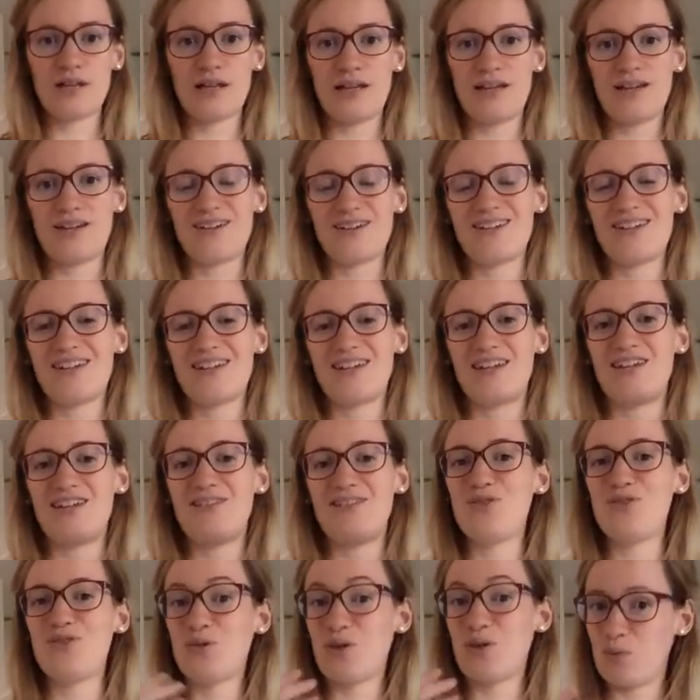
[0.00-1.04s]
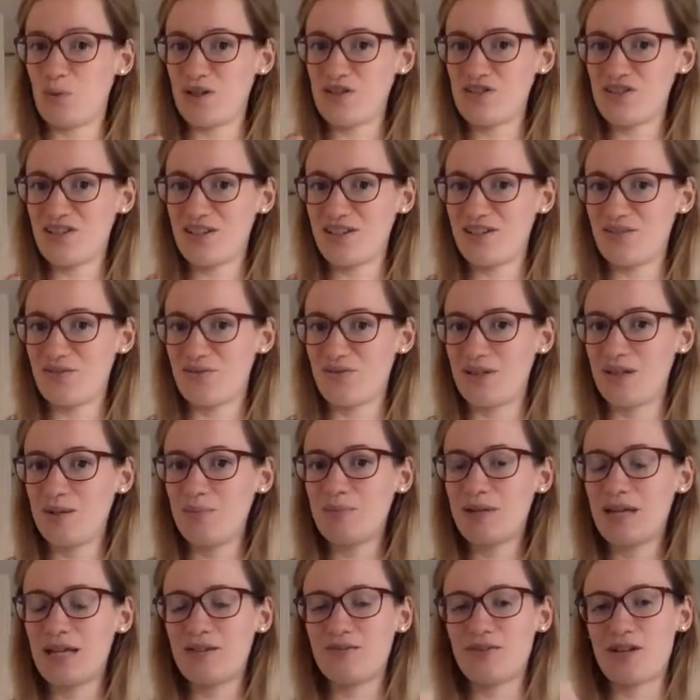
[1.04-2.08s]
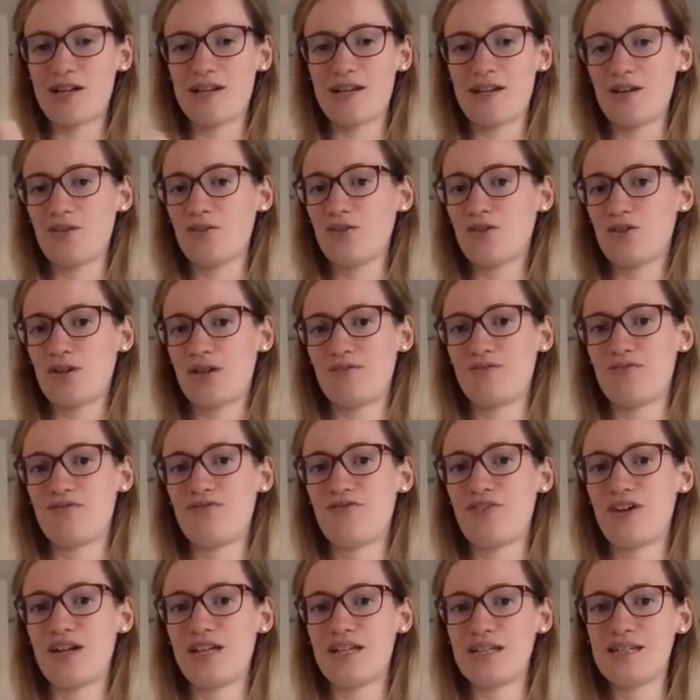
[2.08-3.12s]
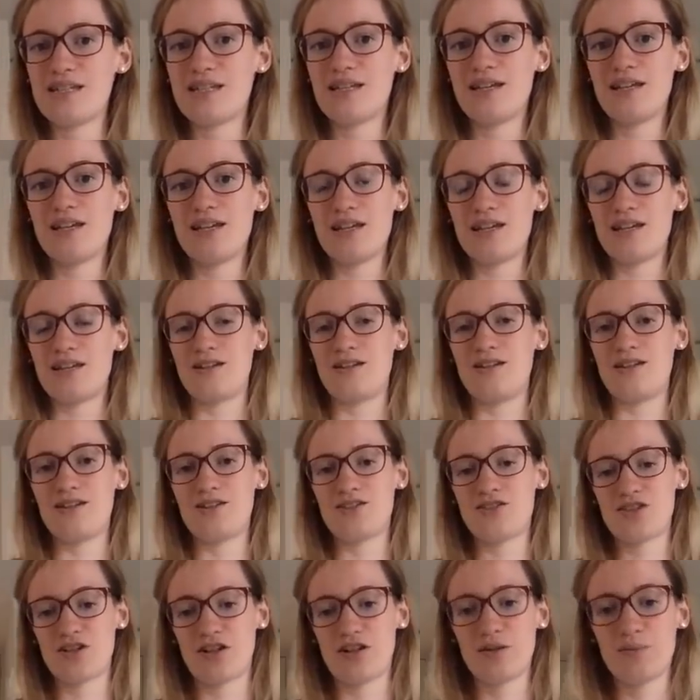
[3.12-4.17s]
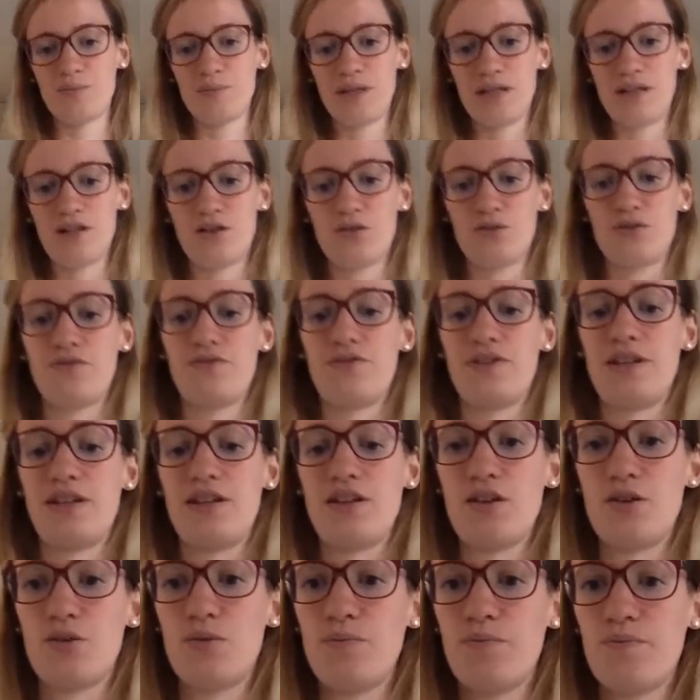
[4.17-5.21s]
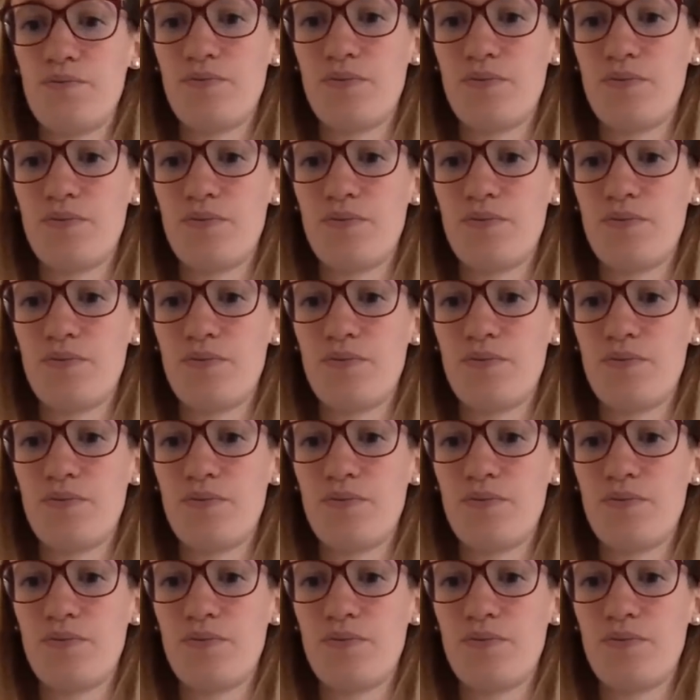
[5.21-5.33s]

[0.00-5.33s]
Like if you are watching the replay right now, you can find the chart below the video.